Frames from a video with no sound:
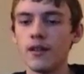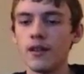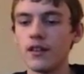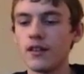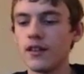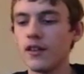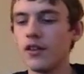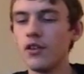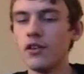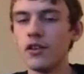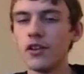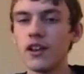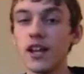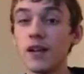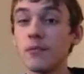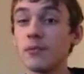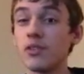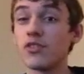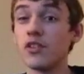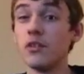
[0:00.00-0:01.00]
And the older
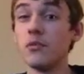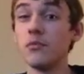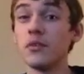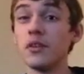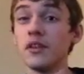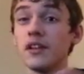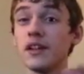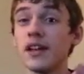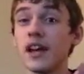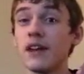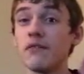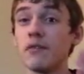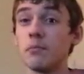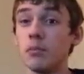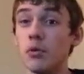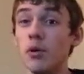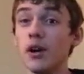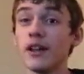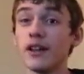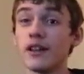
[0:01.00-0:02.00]
games don't really have a
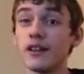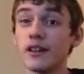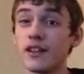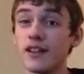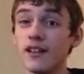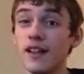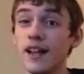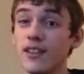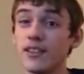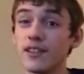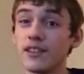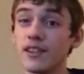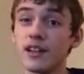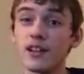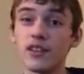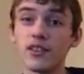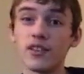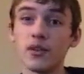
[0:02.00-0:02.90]
point in collecting it,